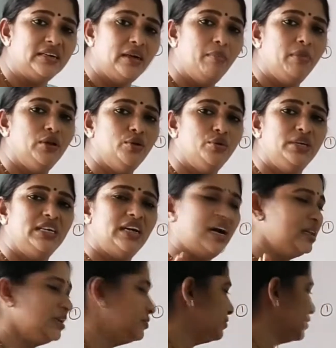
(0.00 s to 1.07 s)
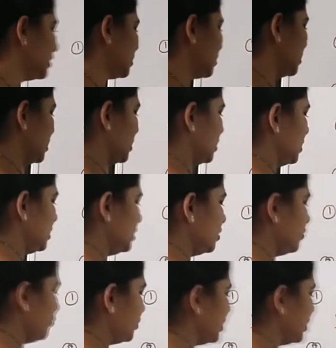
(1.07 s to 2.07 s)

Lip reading: W-E-R-E, were. If